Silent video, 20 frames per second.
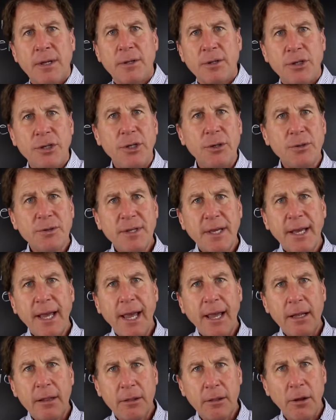using
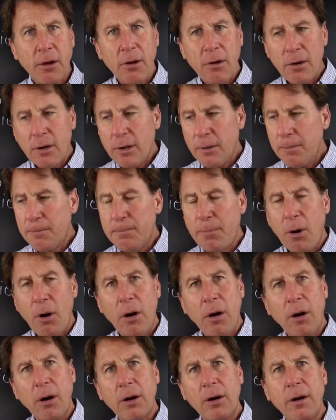a long
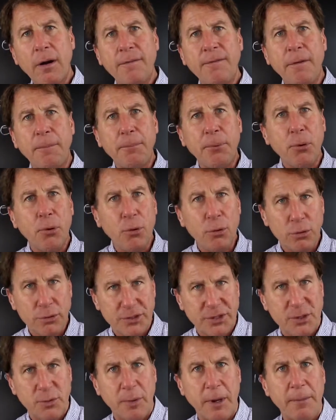bar of a
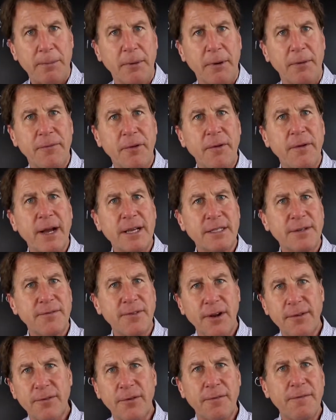pool sweeper. If you guys
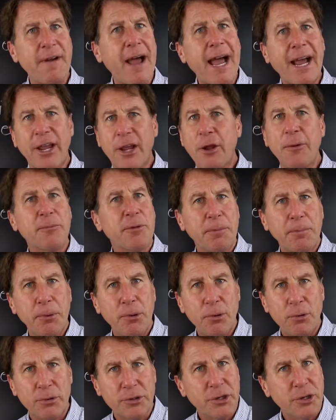have ever vacuumed a
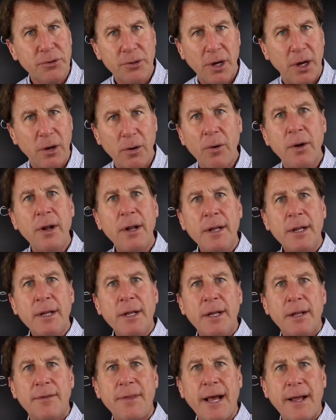pool, you know
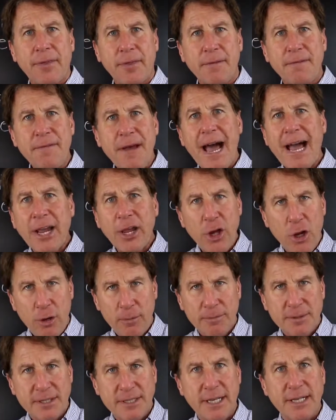that the
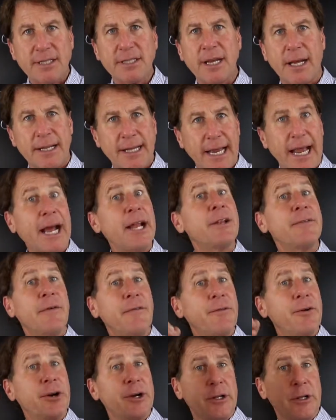vacuum sits at the end of a
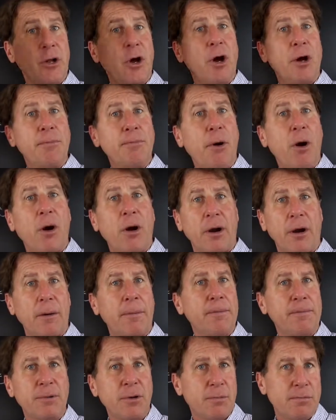very long
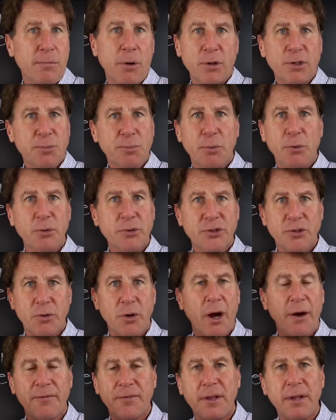bar. You know, most pools
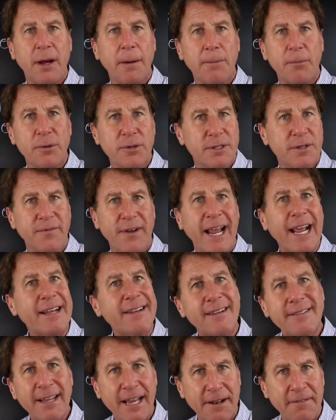are often upwards of
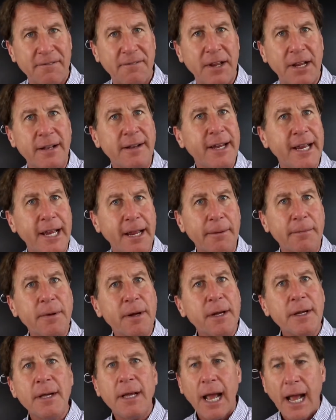8 to 10 feet deep,
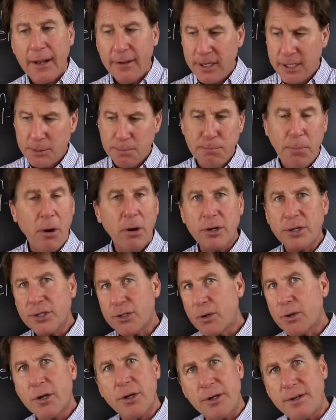and these
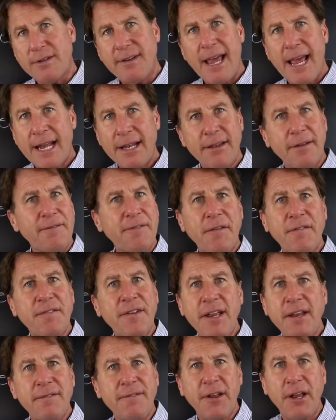bars are a good 10 to
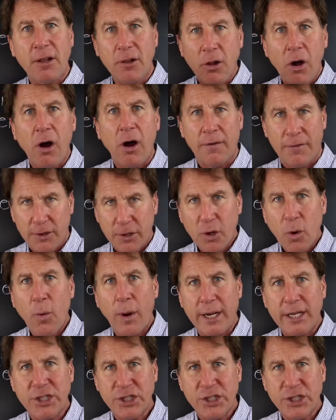15 feet long. They're quite